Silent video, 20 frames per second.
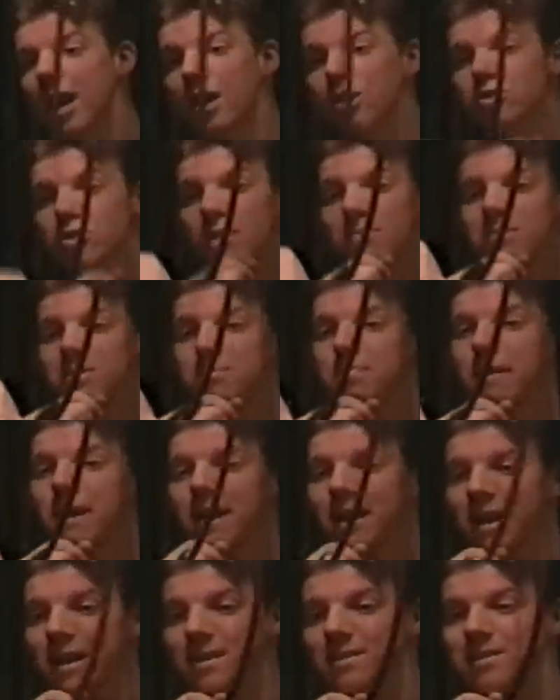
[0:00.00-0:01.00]
I'll drop this
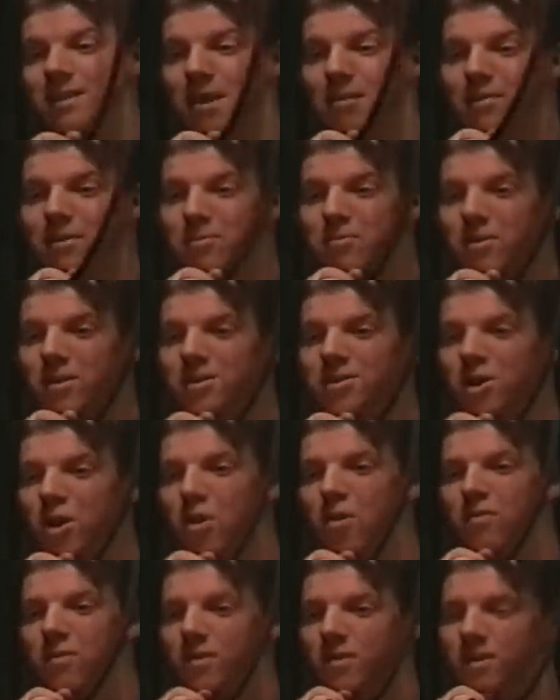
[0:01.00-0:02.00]
bag on his head when he runs
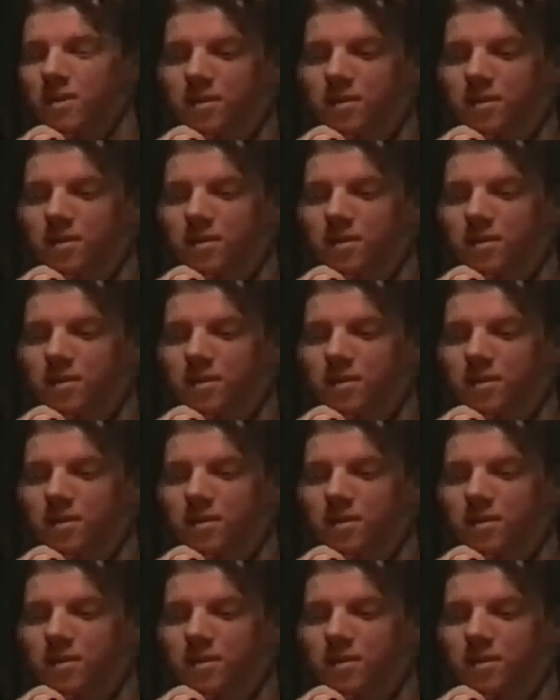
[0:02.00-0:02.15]
over.